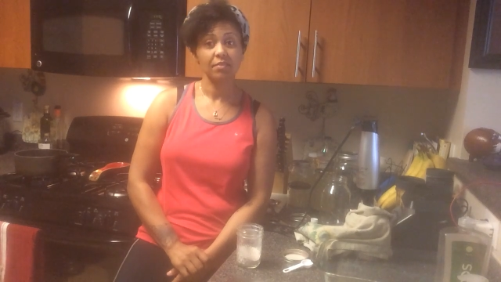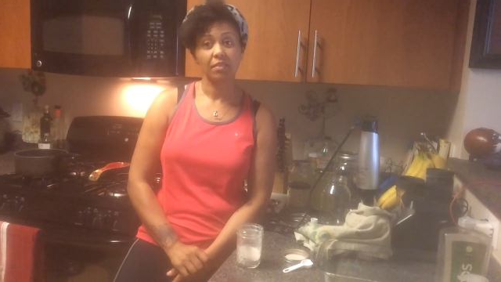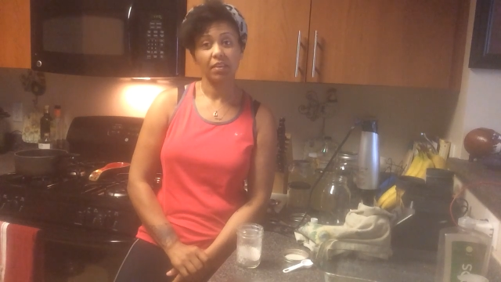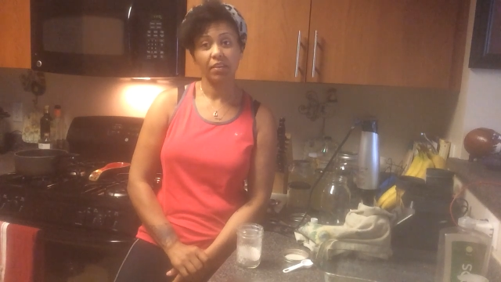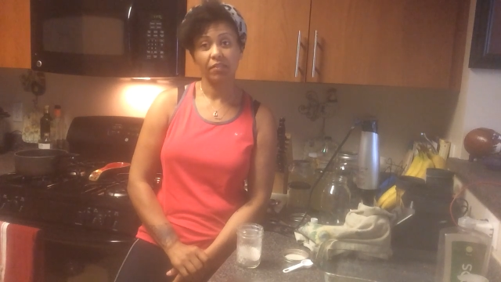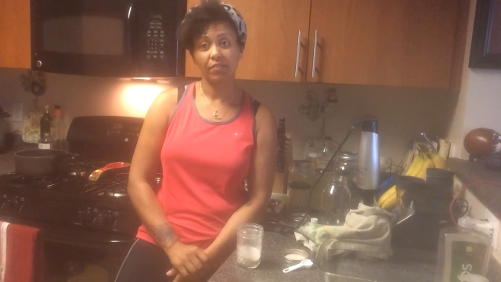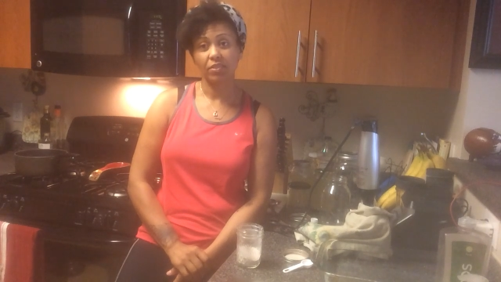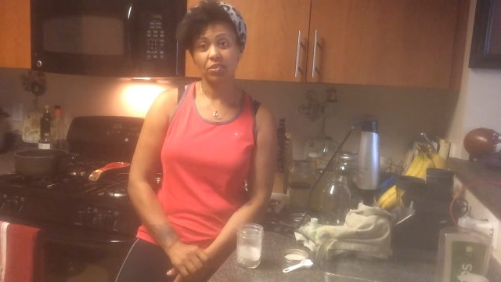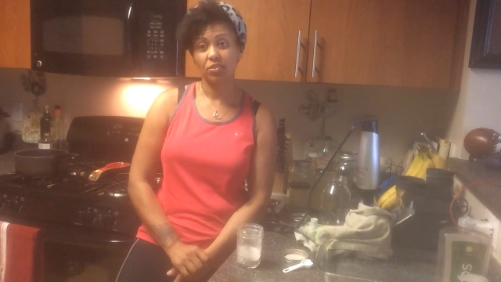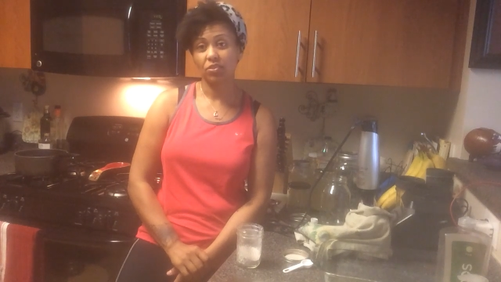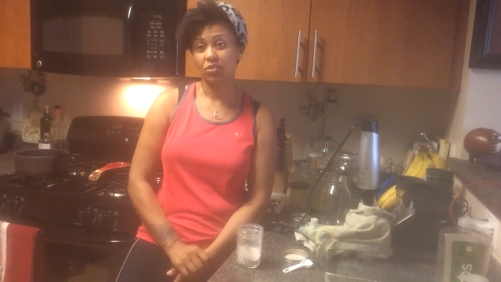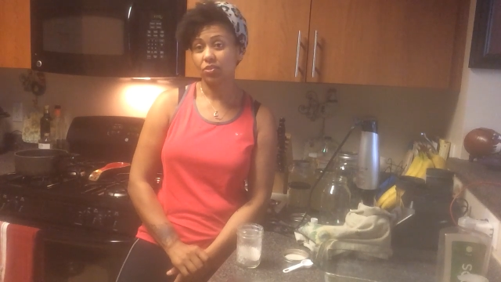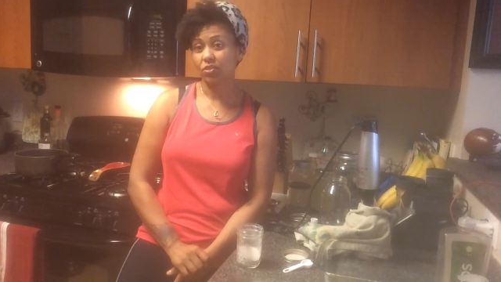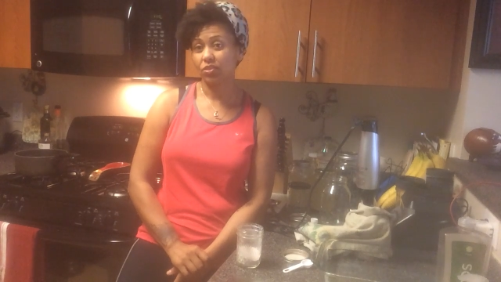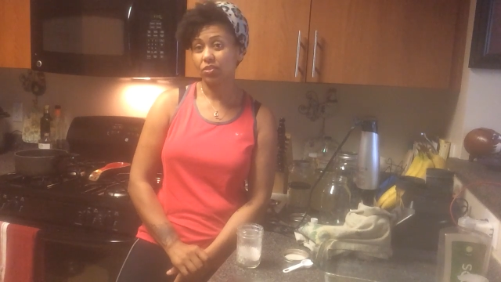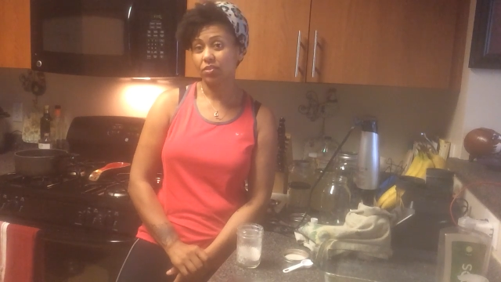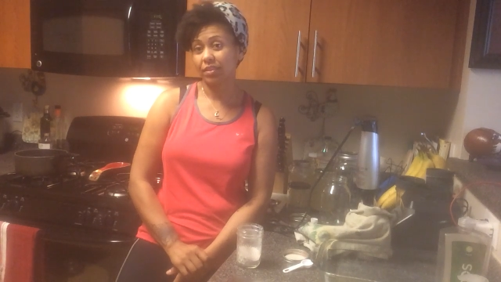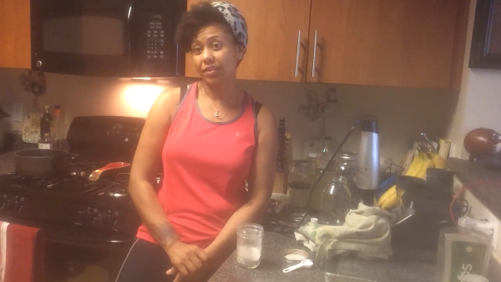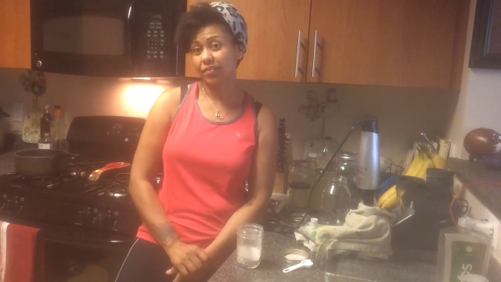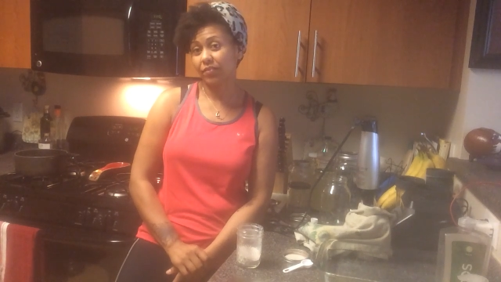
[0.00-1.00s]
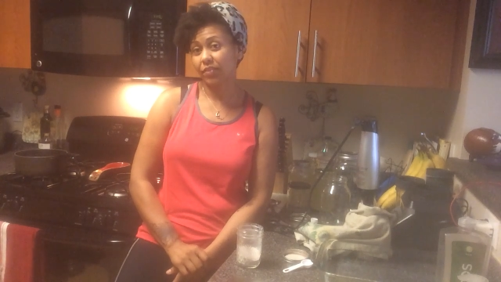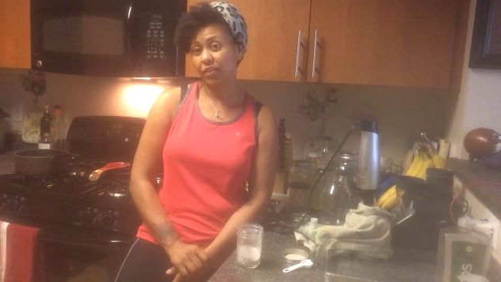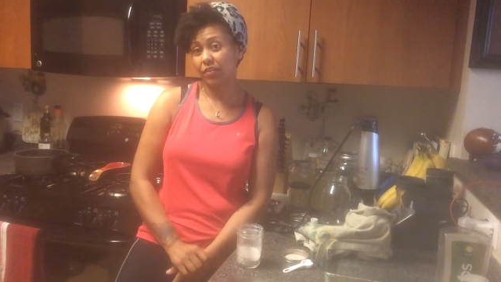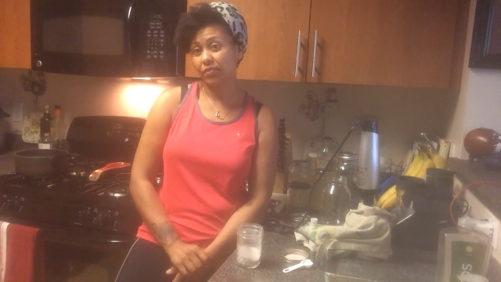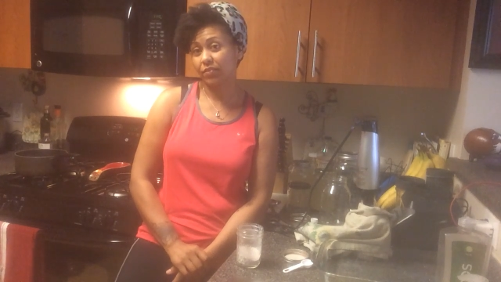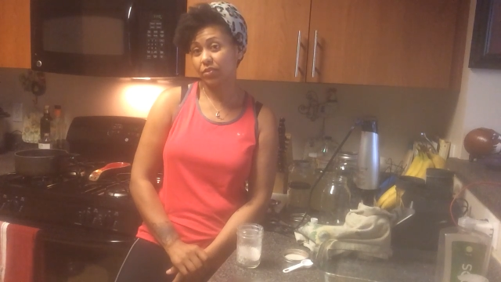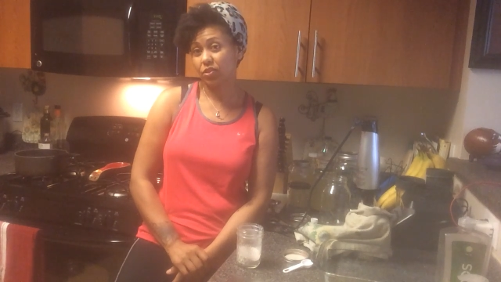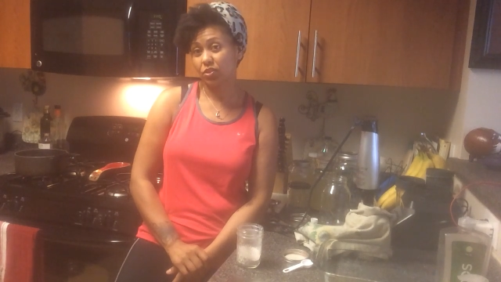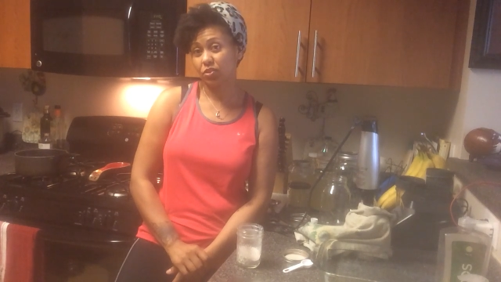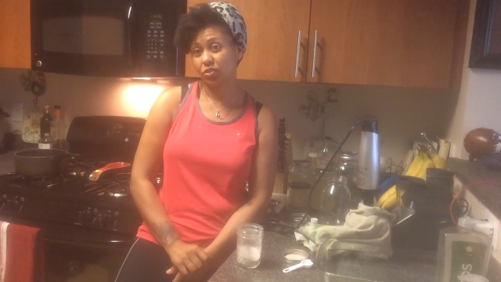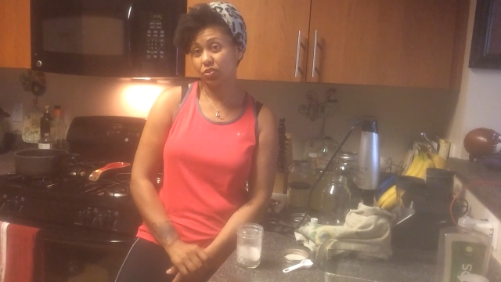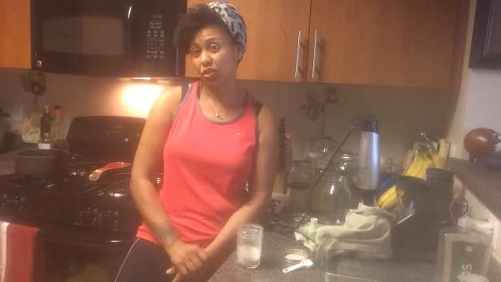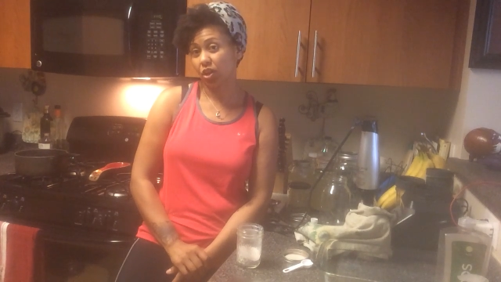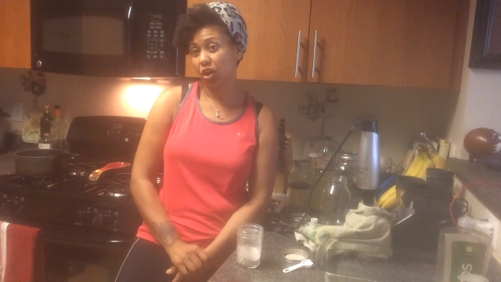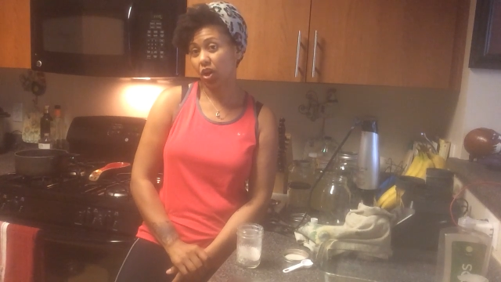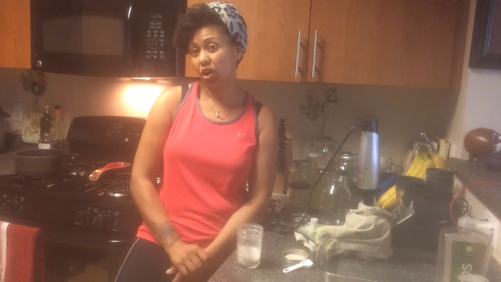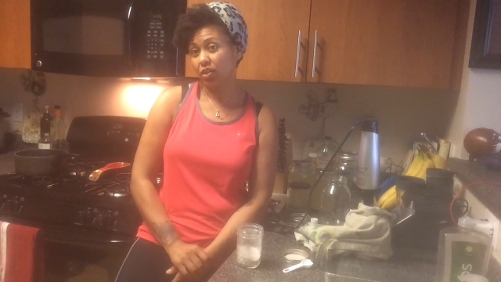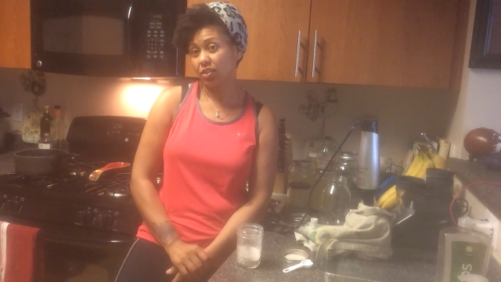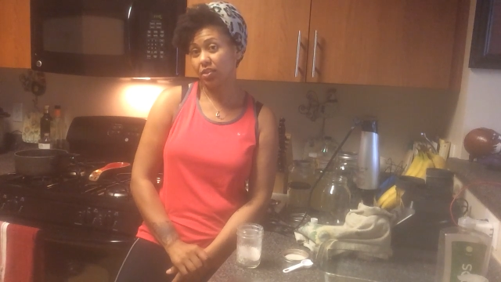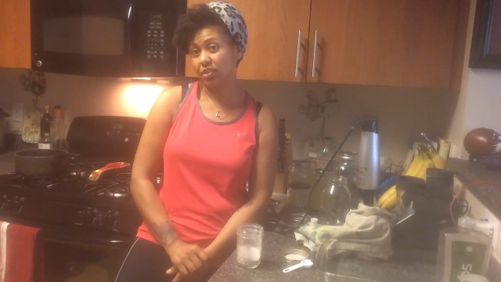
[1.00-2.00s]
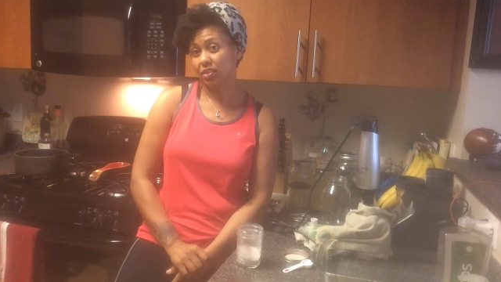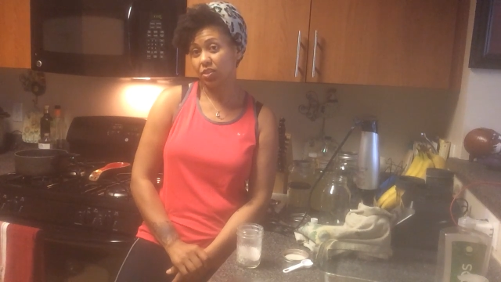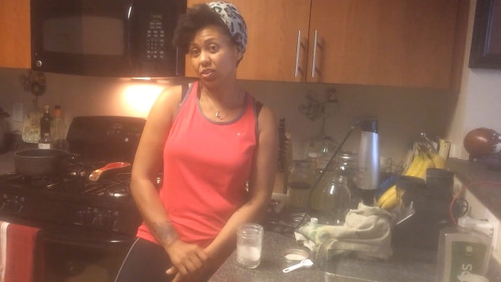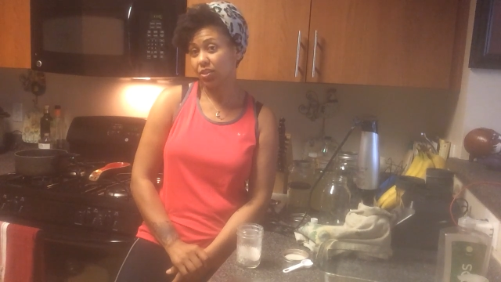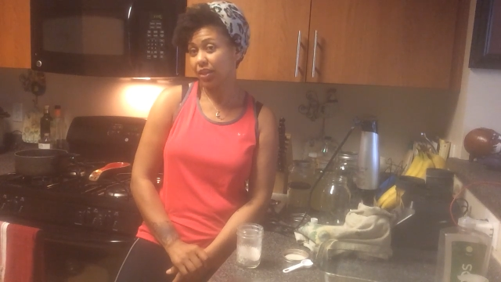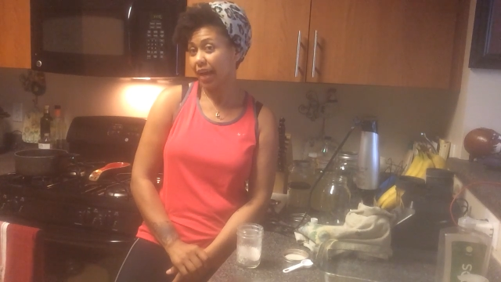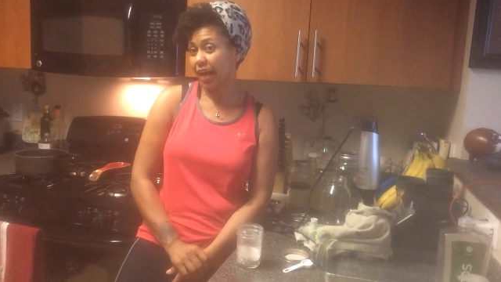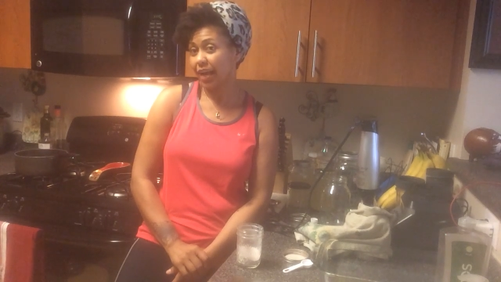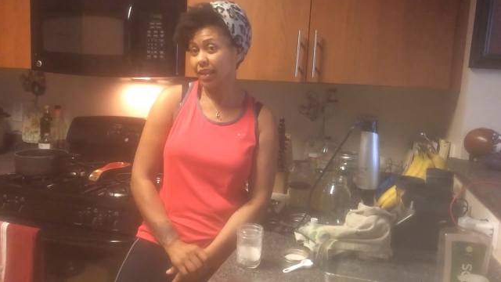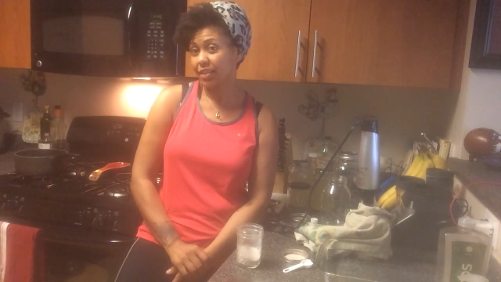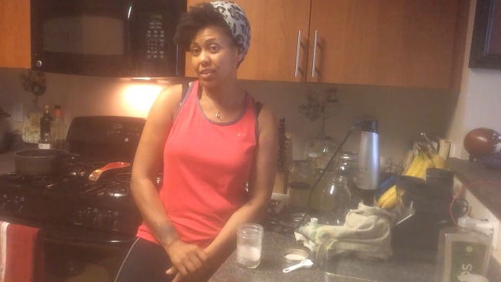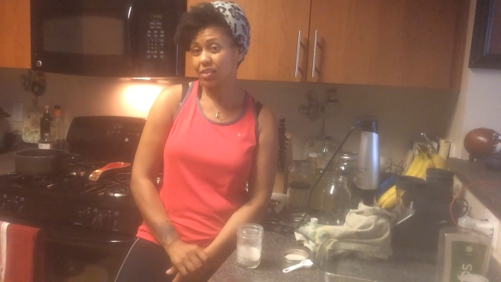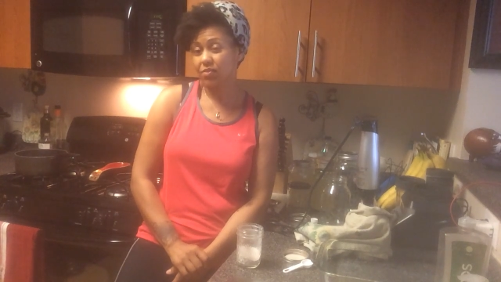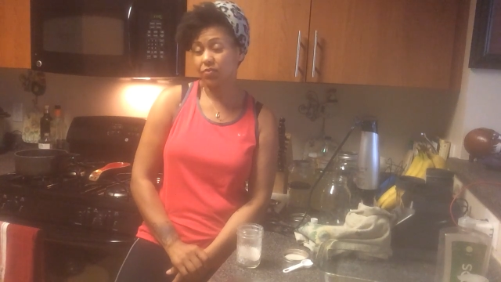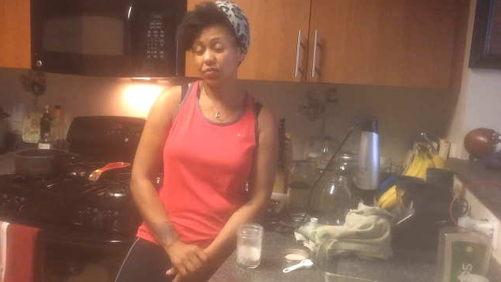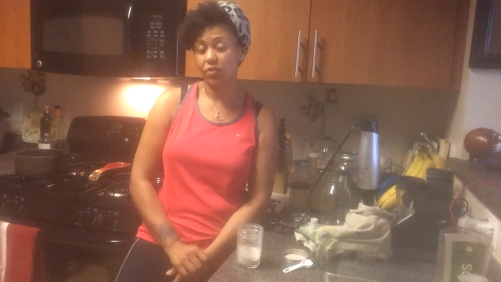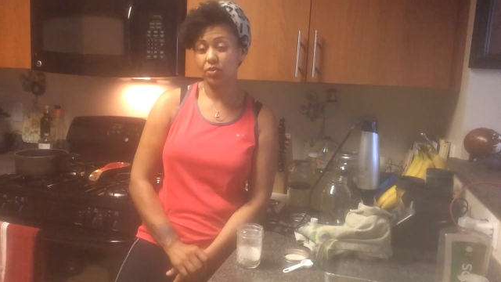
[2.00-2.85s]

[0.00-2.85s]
Give it to your dogs and your cats